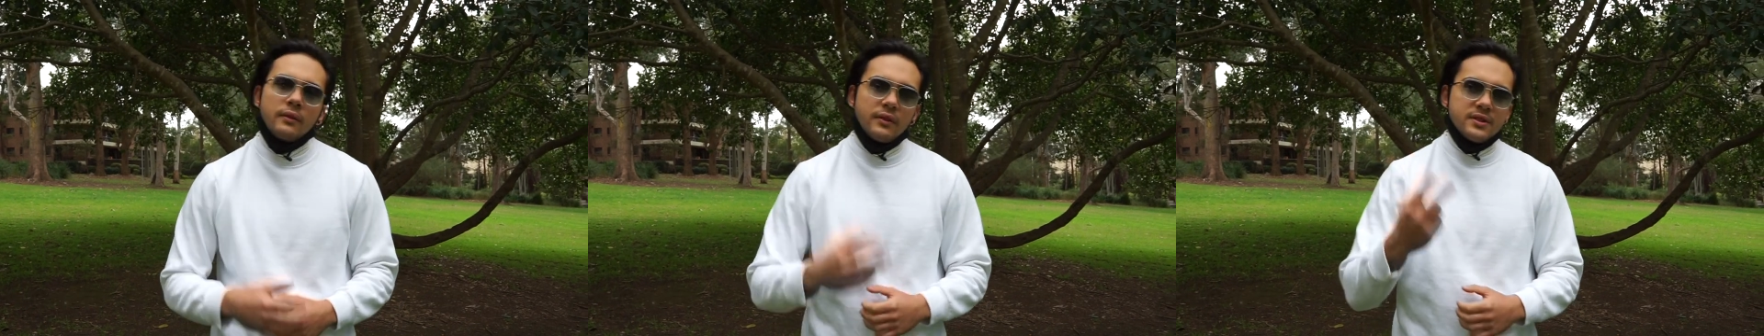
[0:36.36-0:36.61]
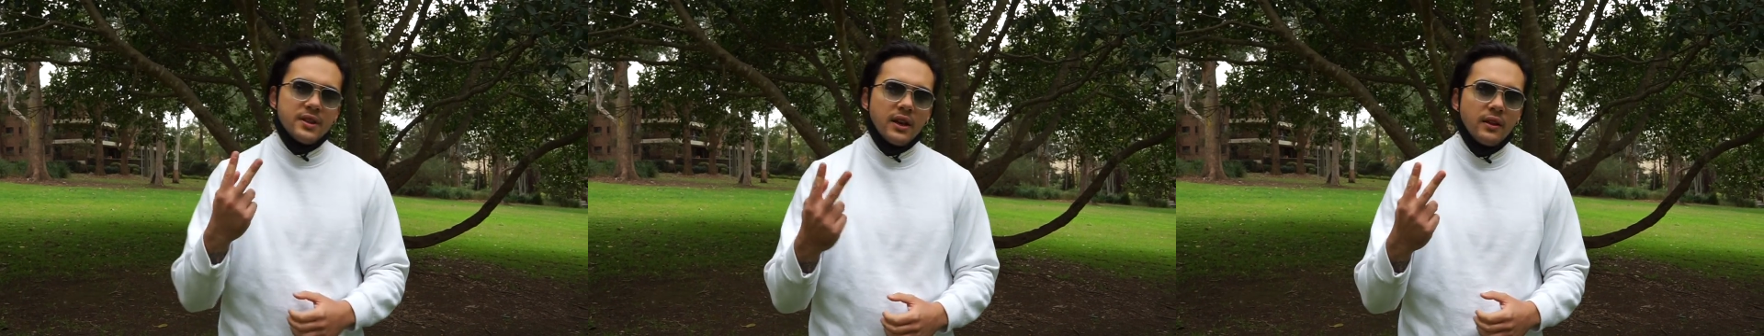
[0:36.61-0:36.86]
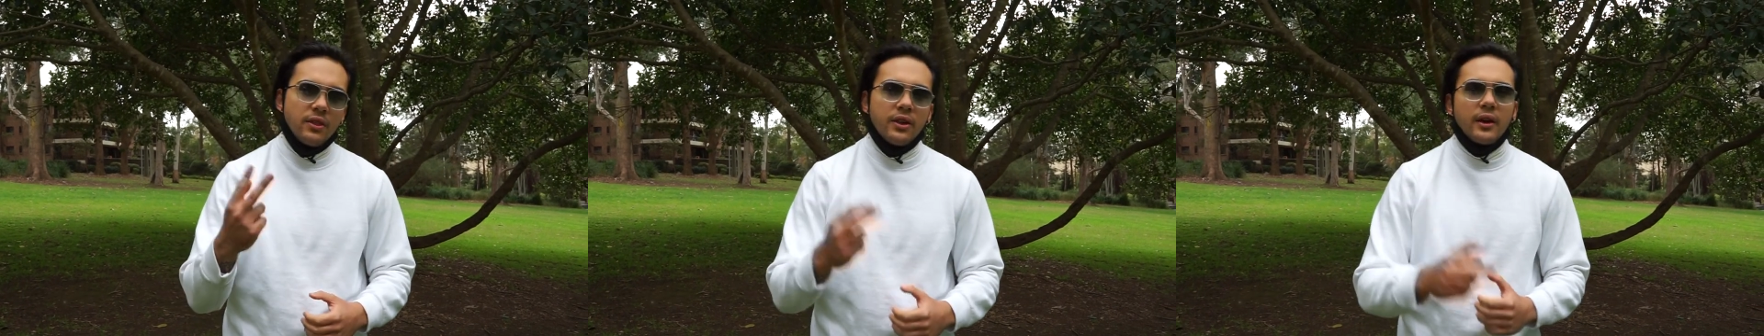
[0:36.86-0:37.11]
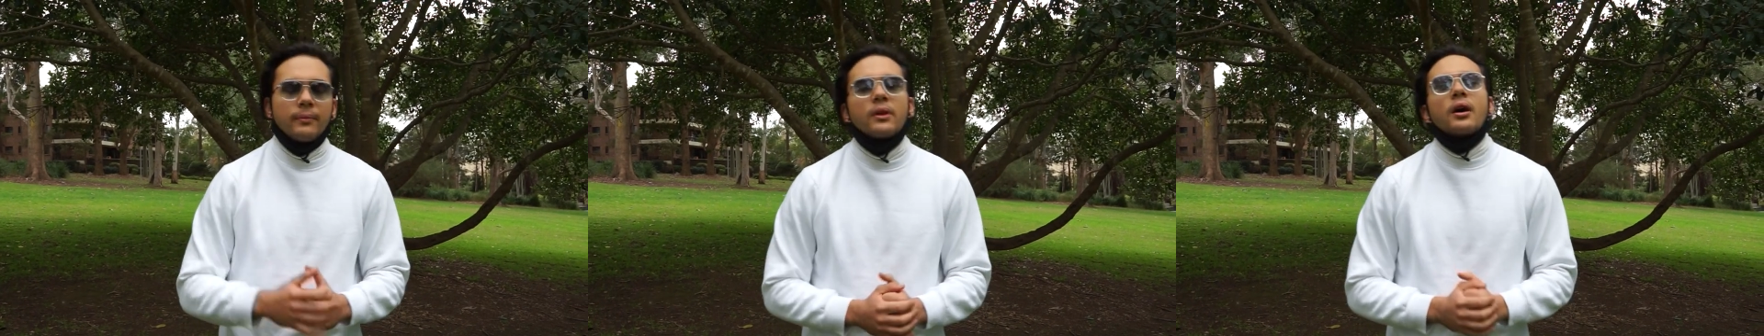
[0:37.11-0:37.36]
The second
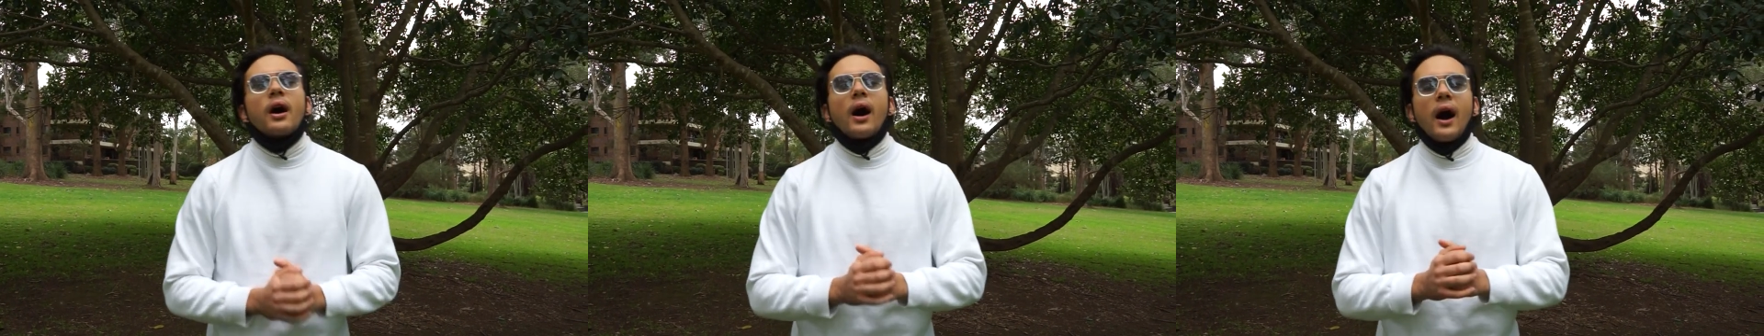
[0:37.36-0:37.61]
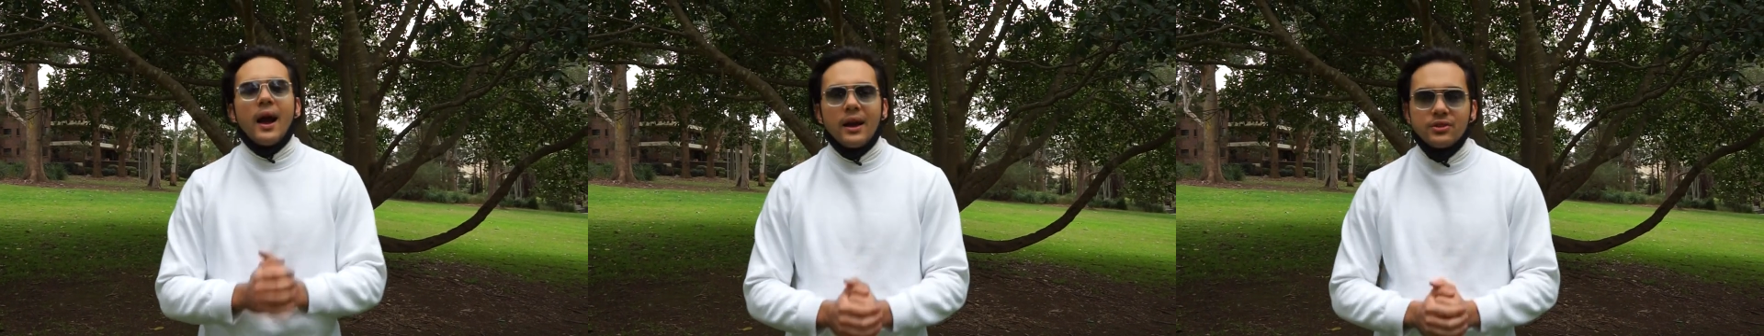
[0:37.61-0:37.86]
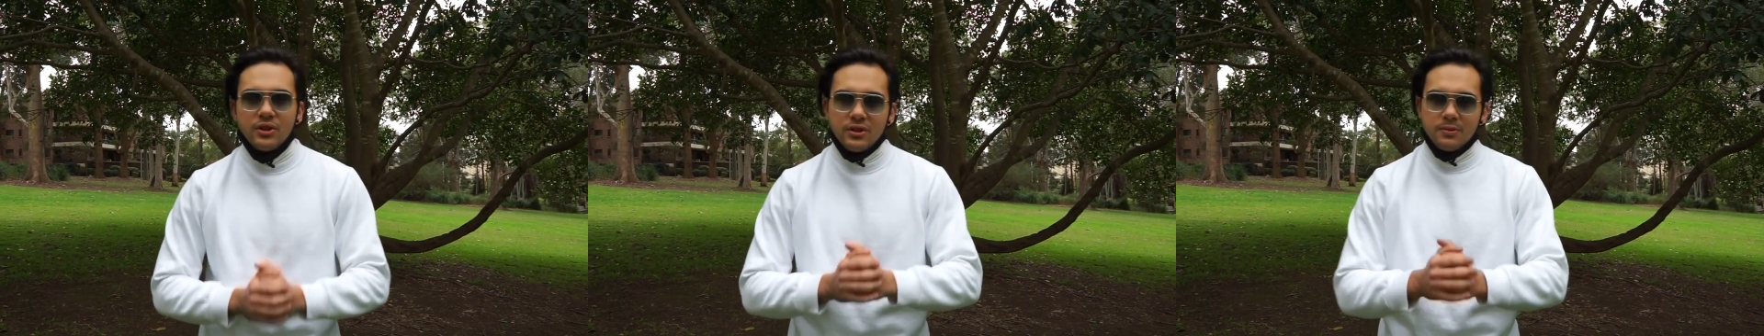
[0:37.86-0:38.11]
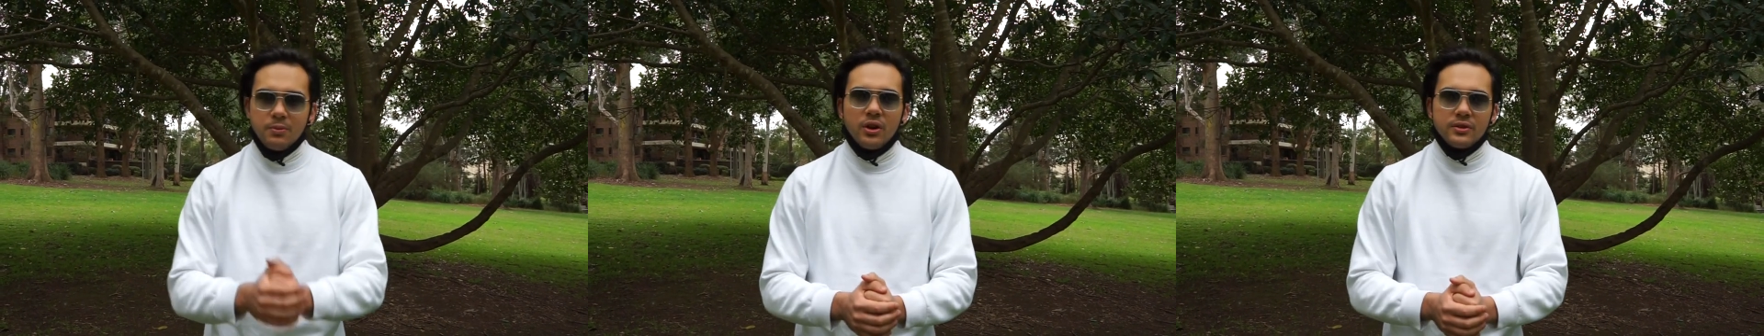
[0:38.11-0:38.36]
thing, I actually
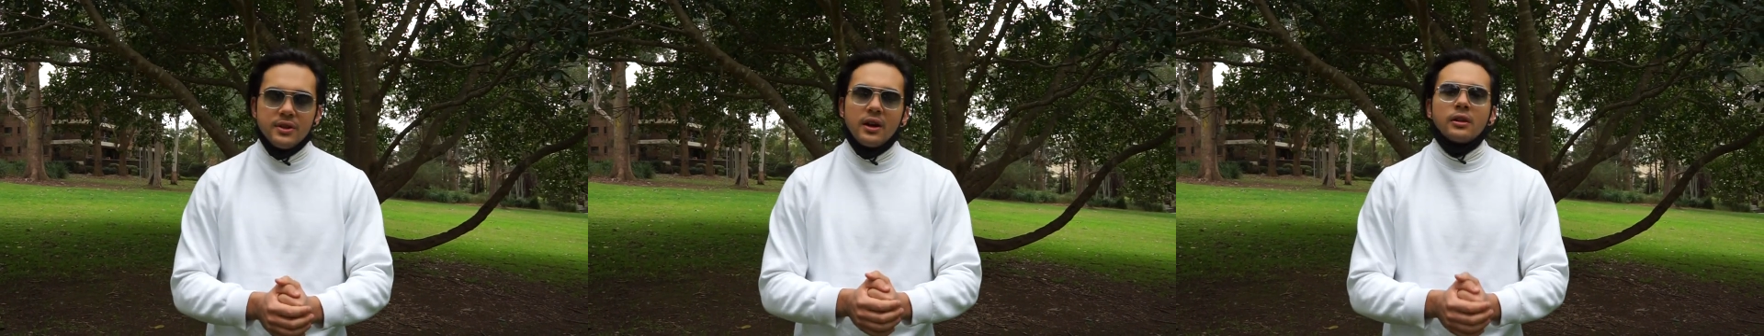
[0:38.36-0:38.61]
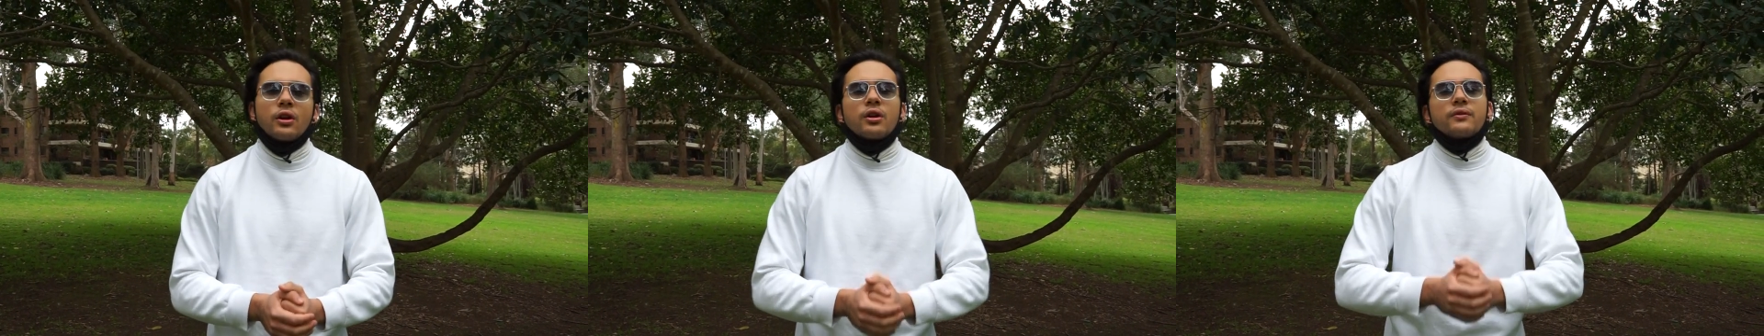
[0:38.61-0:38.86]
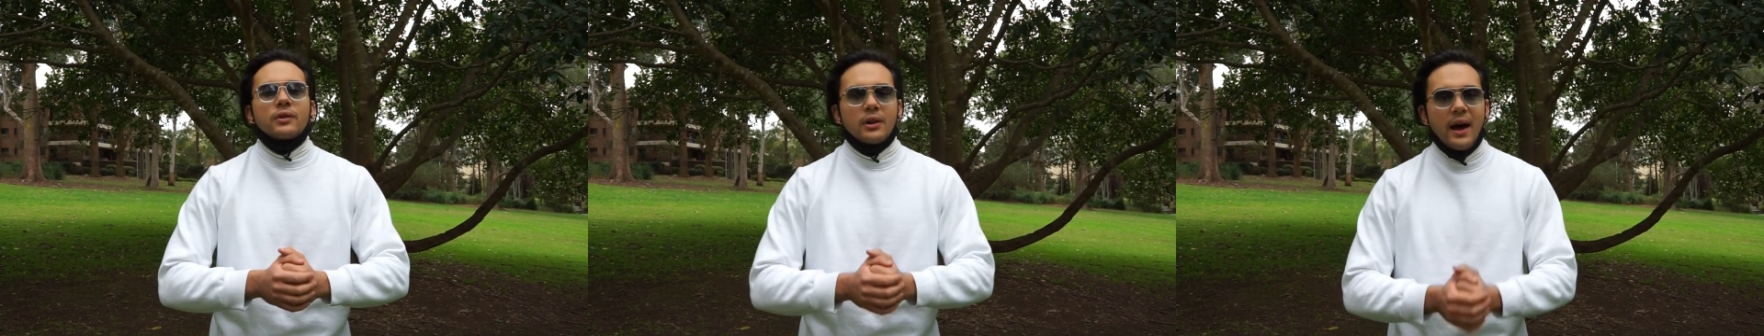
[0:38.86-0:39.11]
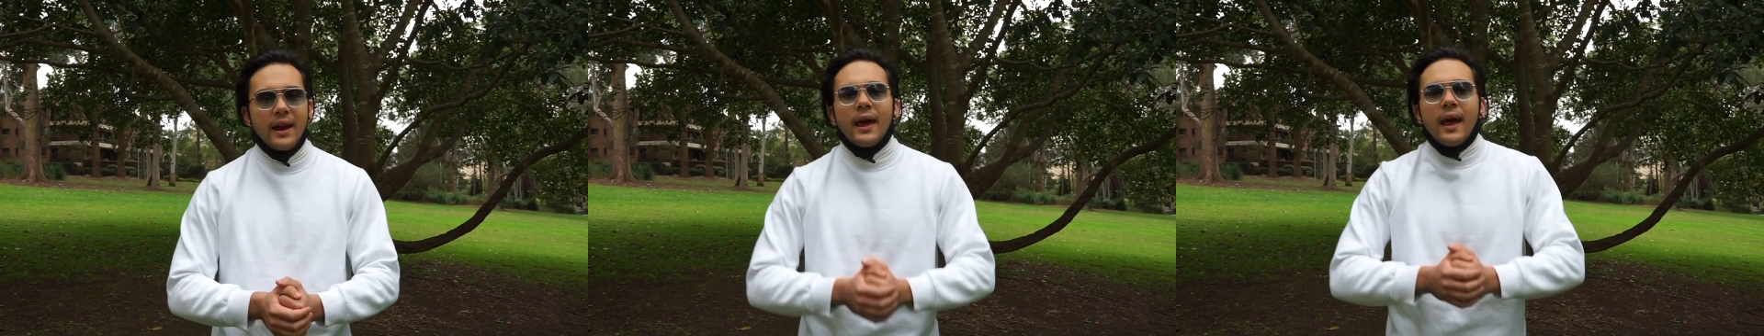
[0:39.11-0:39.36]
experienced a lot of
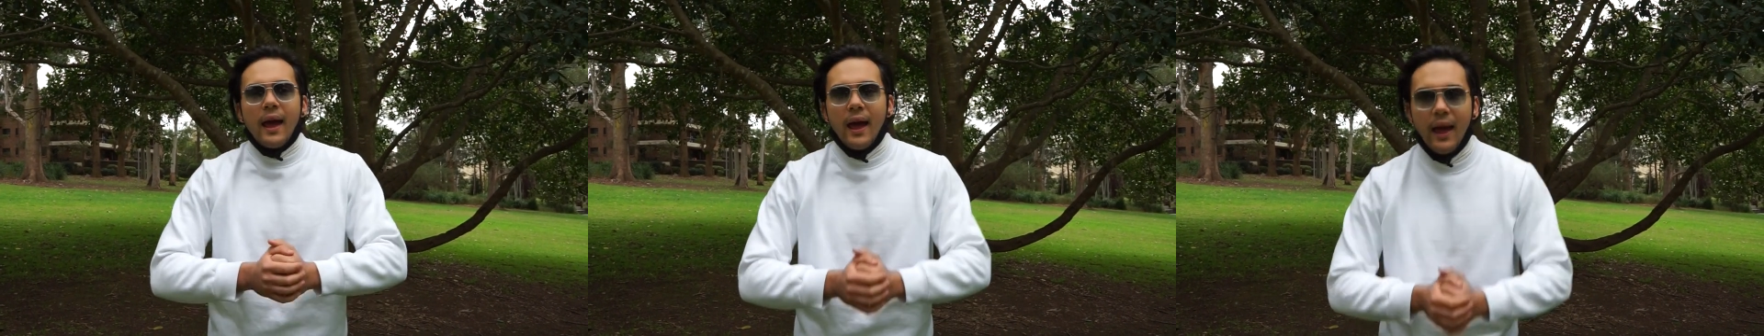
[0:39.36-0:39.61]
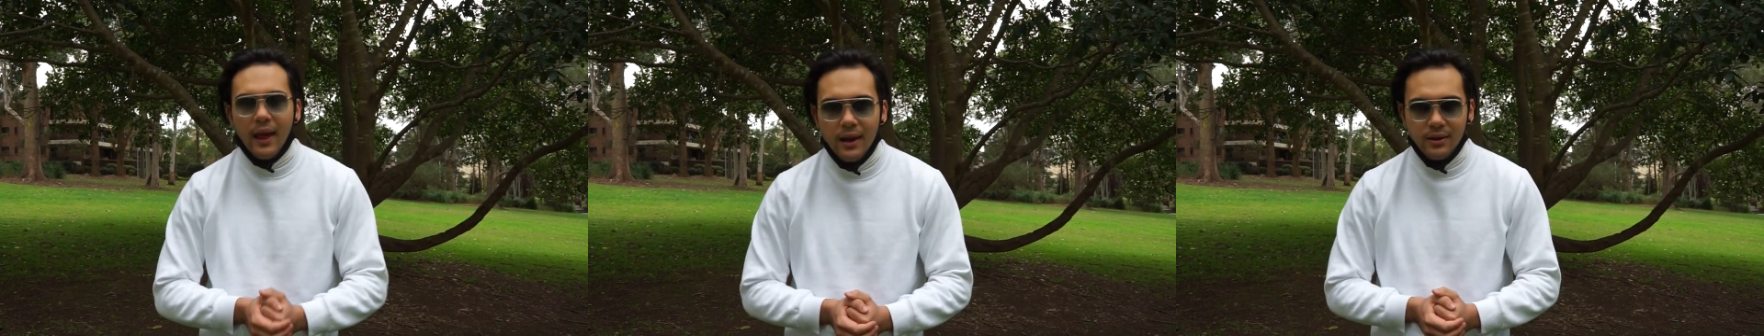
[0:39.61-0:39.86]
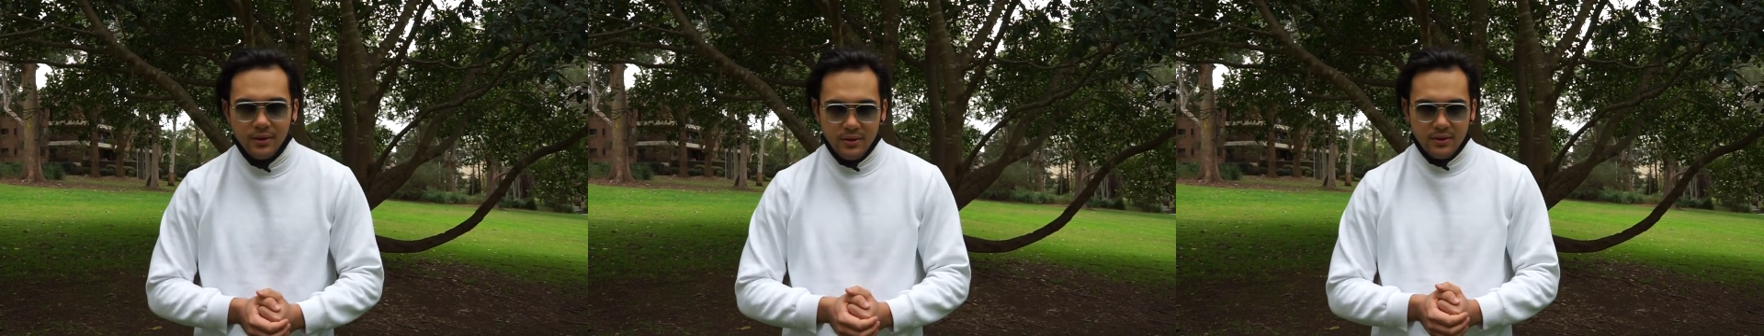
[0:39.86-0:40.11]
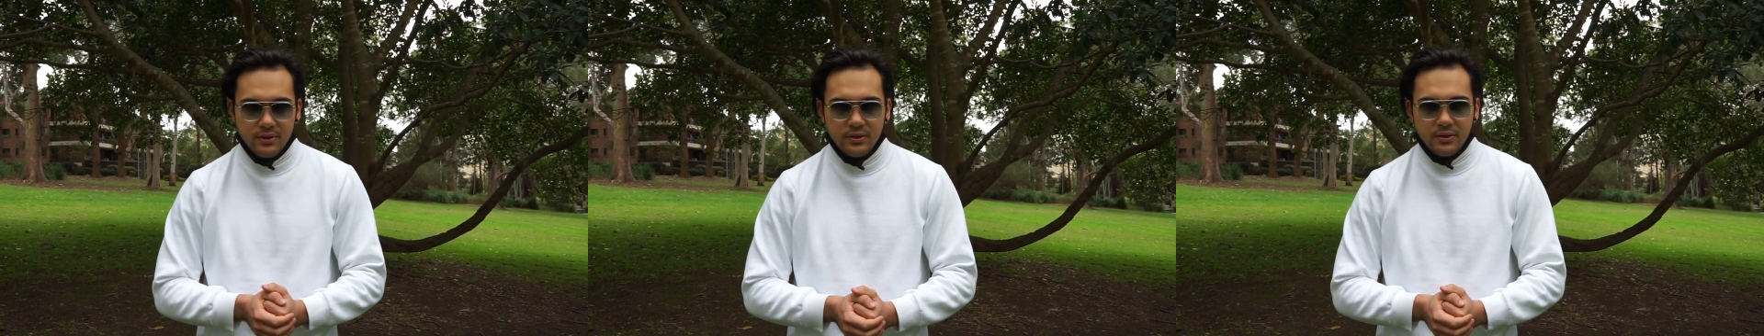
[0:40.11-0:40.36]

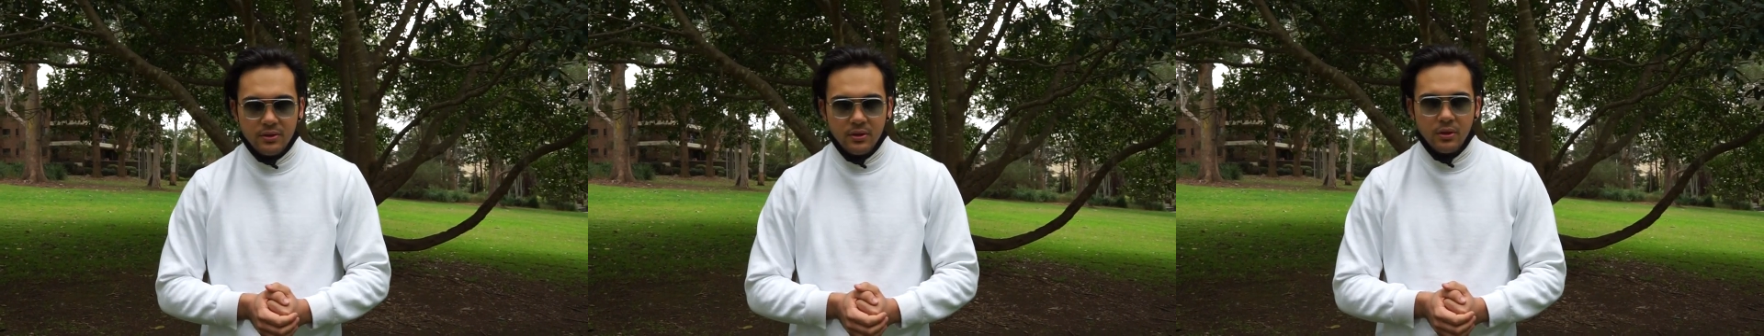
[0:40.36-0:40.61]
lightheadedness